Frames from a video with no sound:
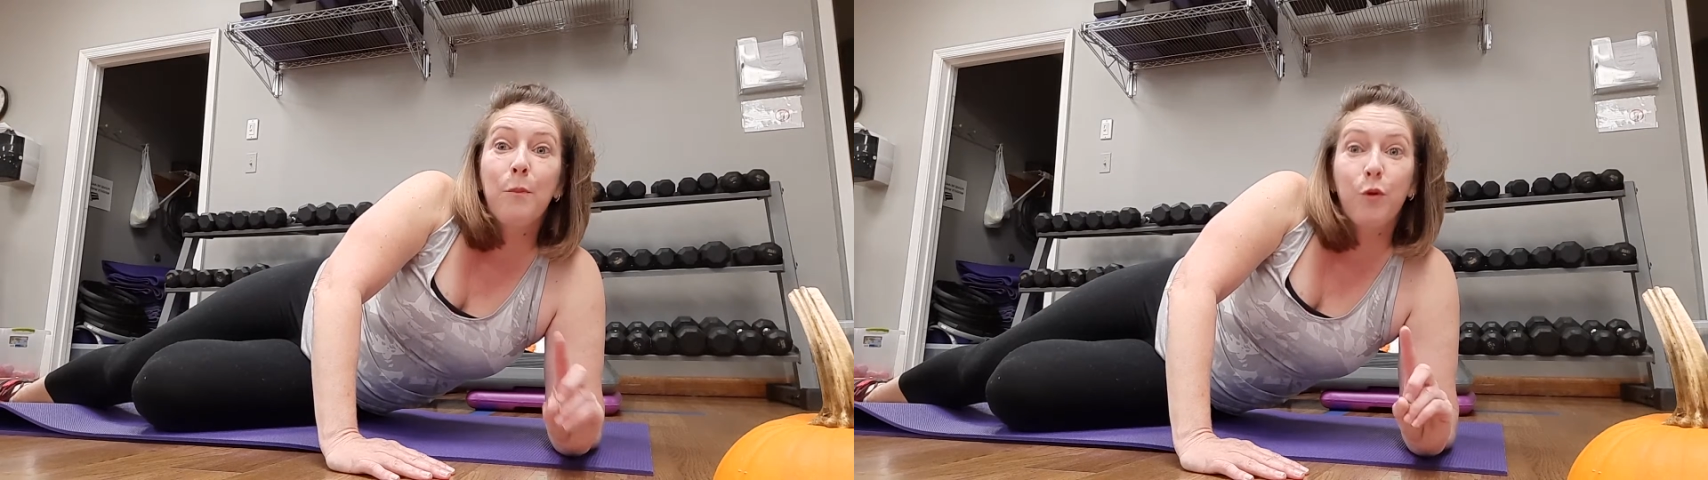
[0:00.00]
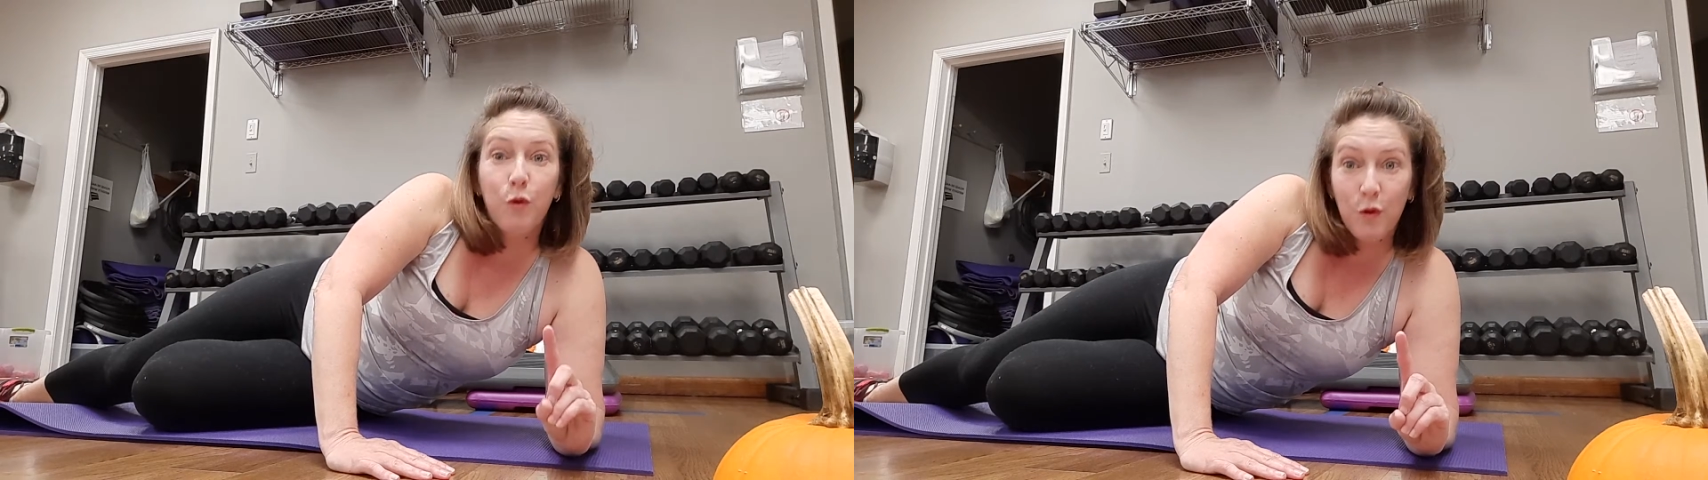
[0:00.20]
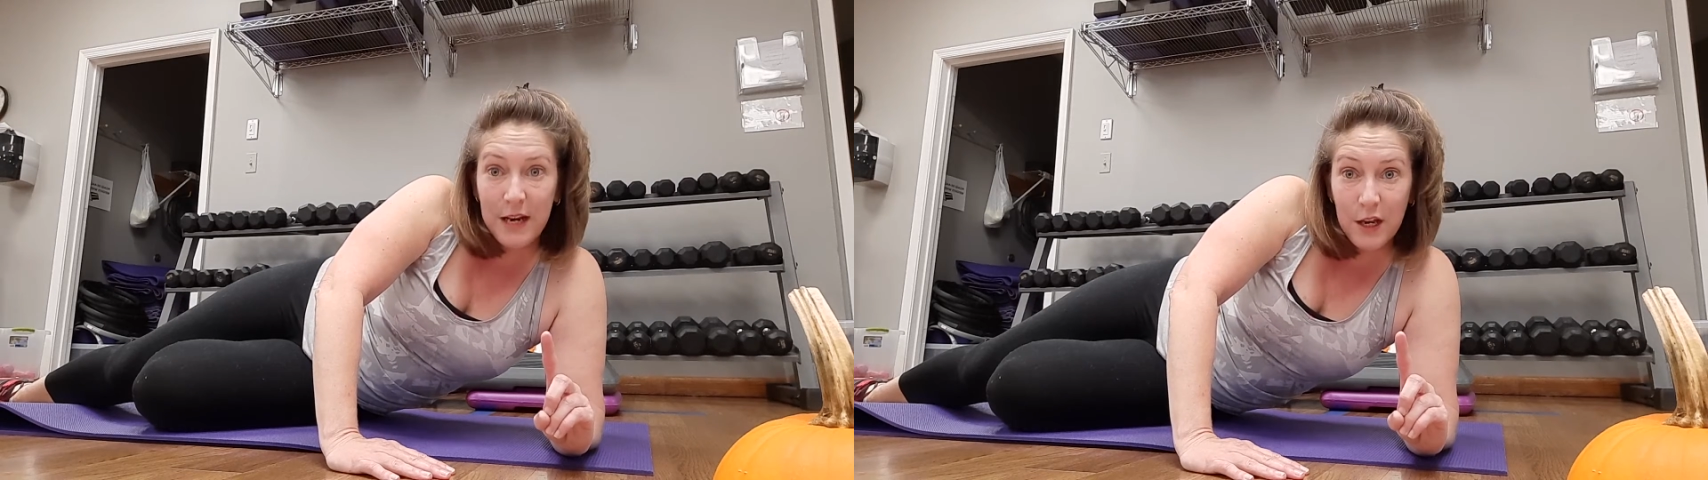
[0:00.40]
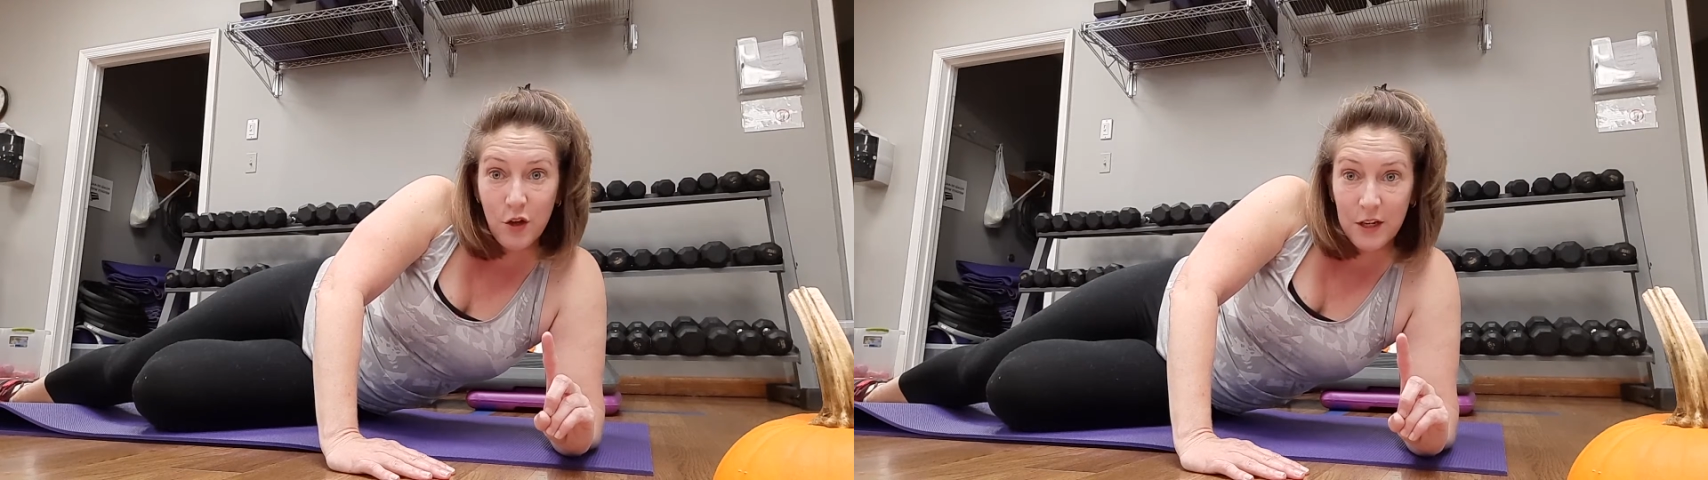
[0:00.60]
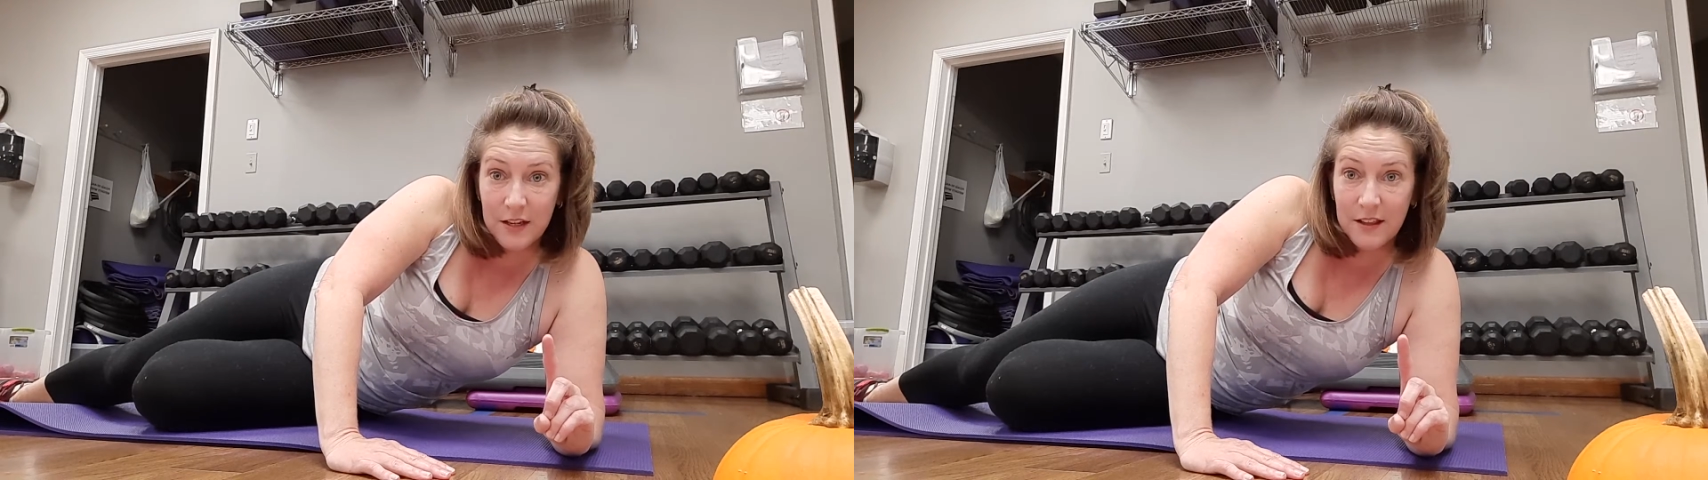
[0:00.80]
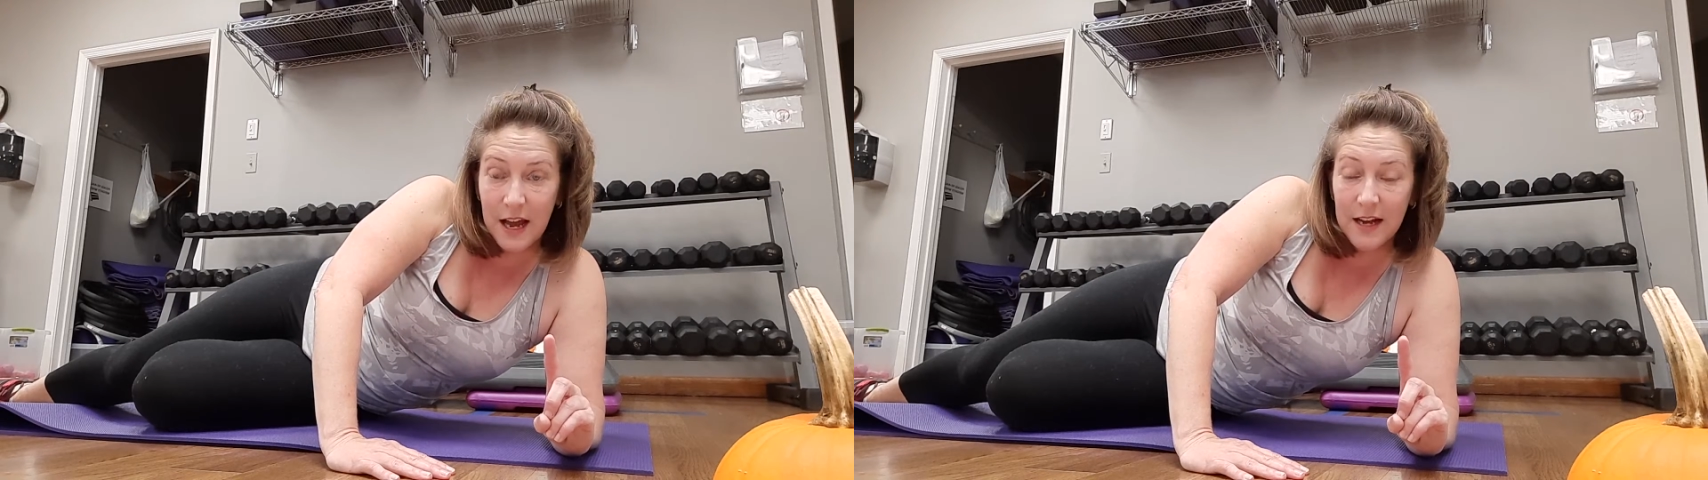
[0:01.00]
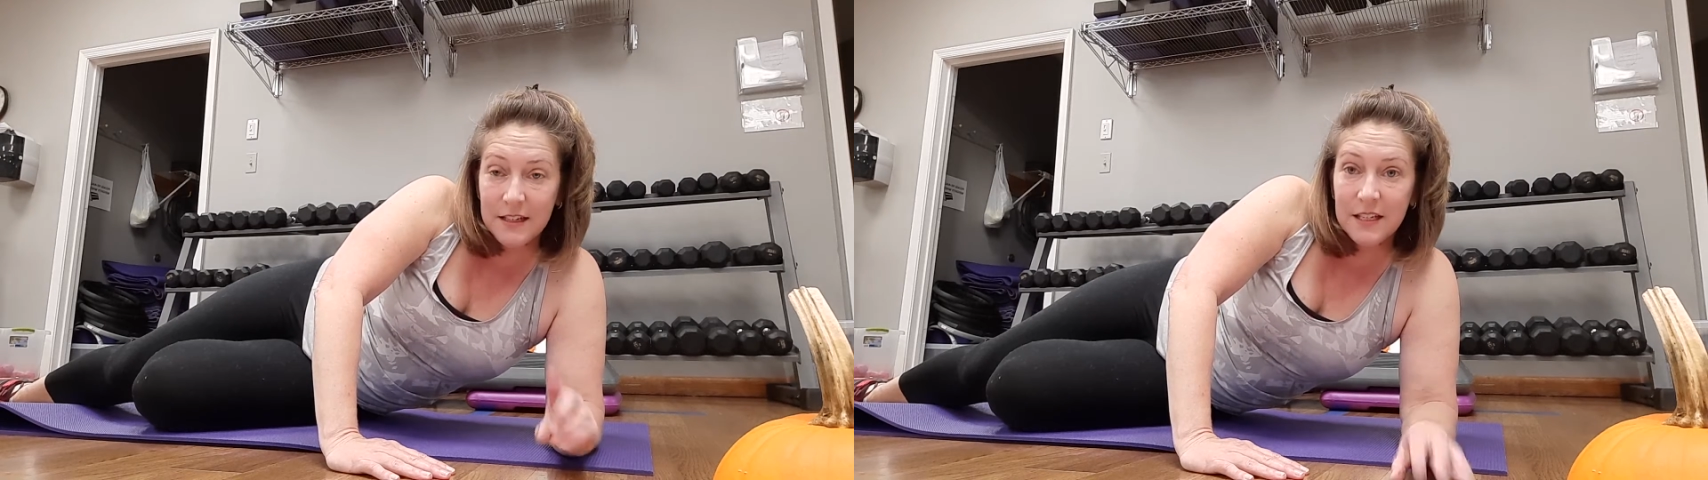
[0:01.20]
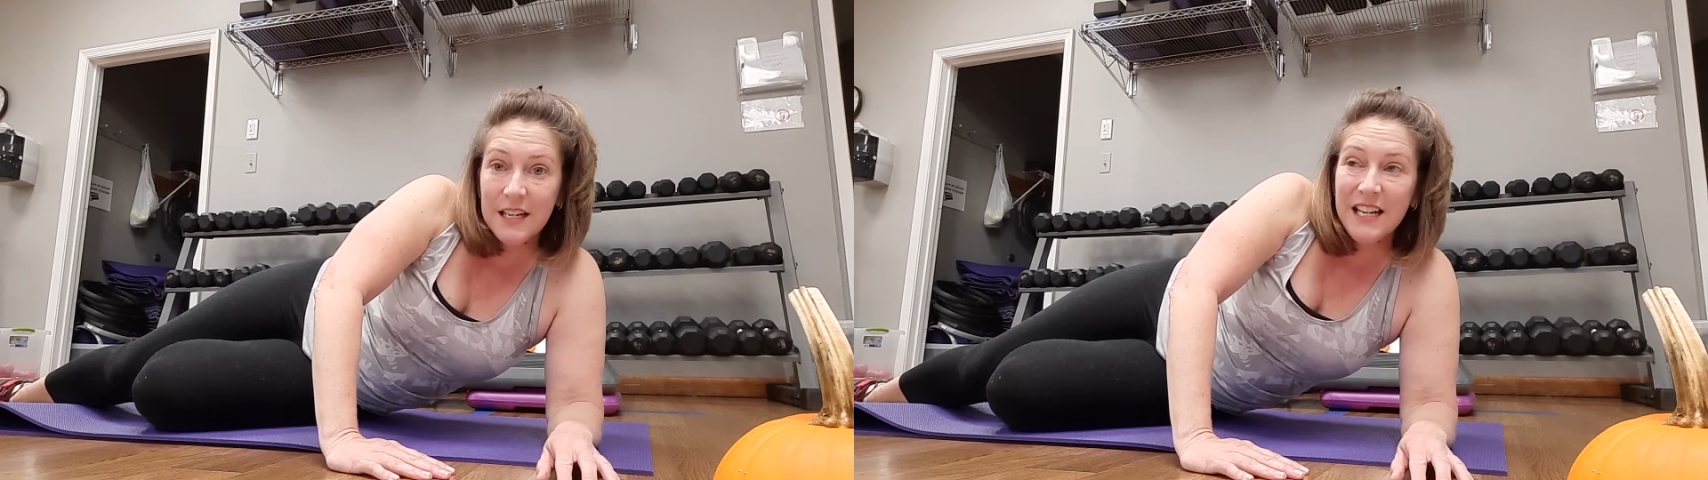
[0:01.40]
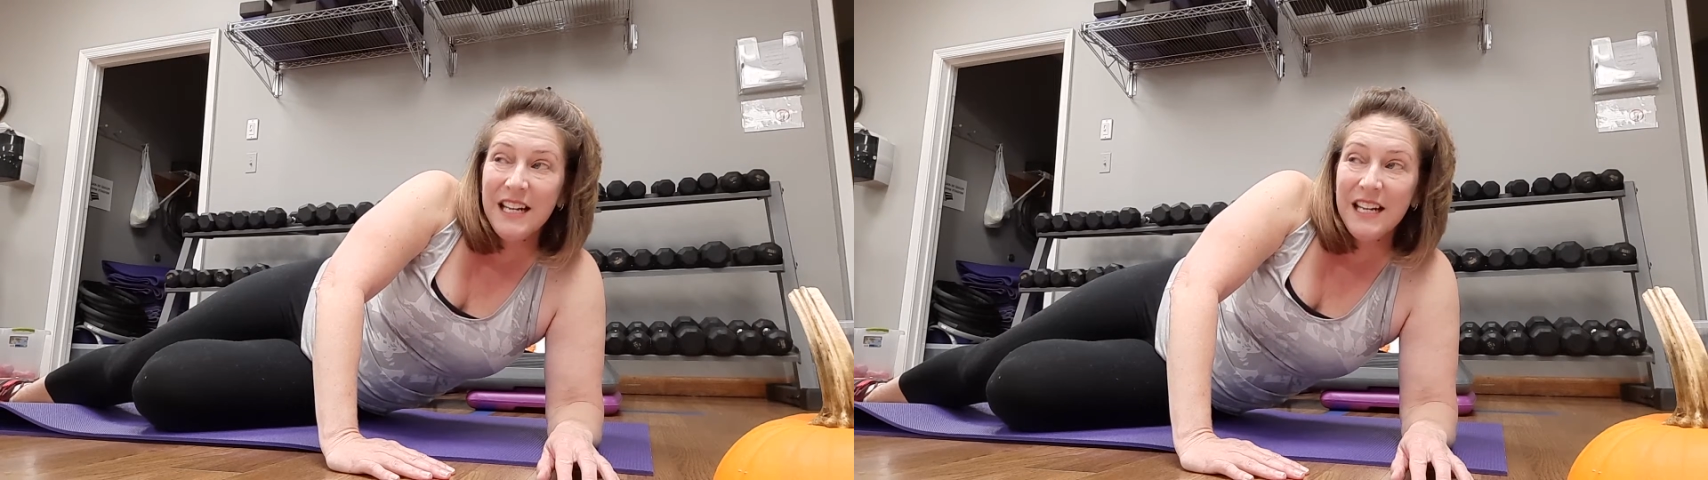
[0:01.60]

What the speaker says: pretty good at that,